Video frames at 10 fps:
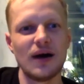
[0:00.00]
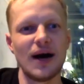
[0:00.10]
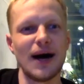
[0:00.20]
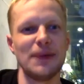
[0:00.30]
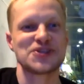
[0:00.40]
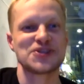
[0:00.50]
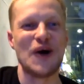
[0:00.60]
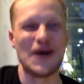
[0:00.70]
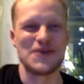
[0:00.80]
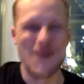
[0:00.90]
Uh, so,
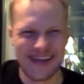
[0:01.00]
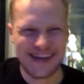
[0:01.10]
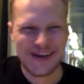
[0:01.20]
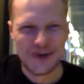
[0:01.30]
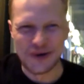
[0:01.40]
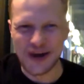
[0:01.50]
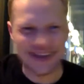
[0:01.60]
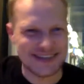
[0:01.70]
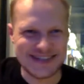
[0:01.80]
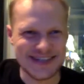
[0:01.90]
or
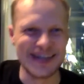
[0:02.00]
Allie did.